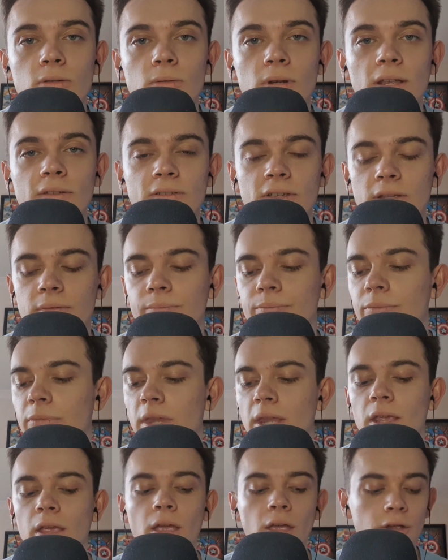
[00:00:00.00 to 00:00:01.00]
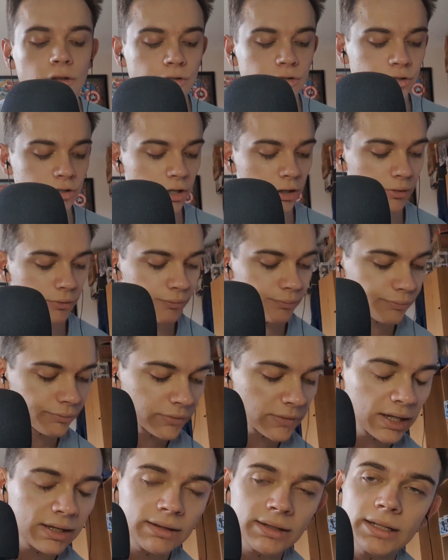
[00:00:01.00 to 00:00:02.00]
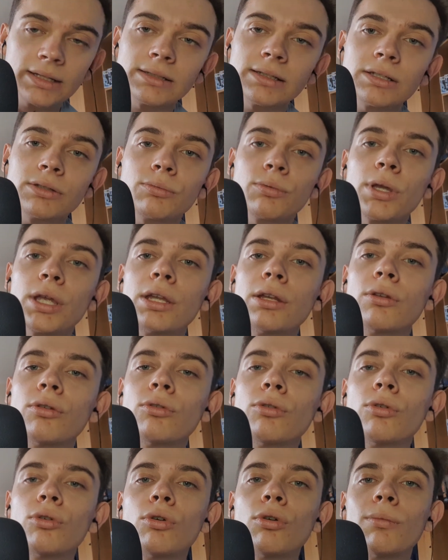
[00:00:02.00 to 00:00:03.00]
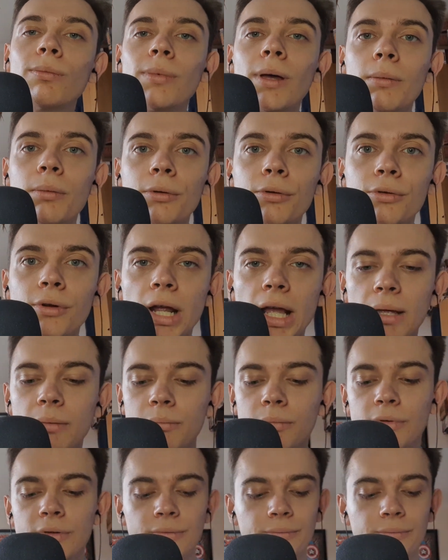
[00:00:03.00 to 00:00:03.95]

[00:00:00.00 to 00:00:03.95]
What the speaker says: another. So this is when your bubble wrap